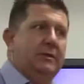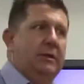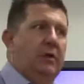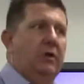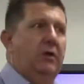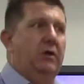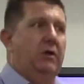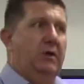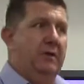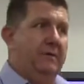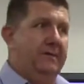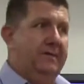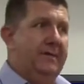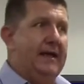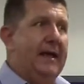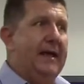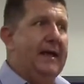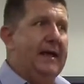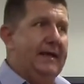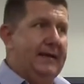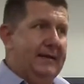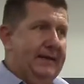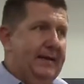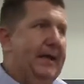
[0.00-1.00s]
a lot of
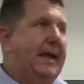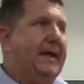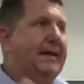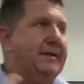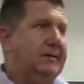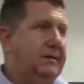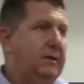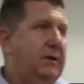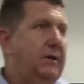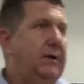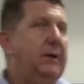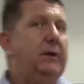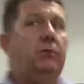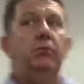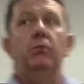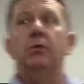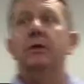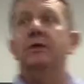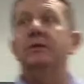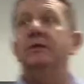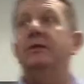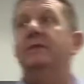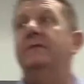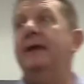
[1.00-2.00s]
anxiety.
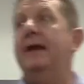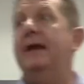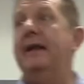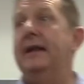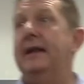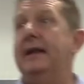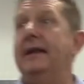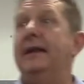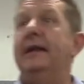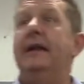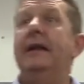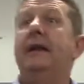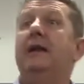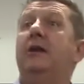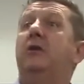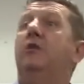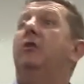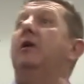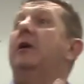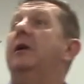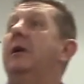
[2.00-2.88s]
Once you've handed it in, you got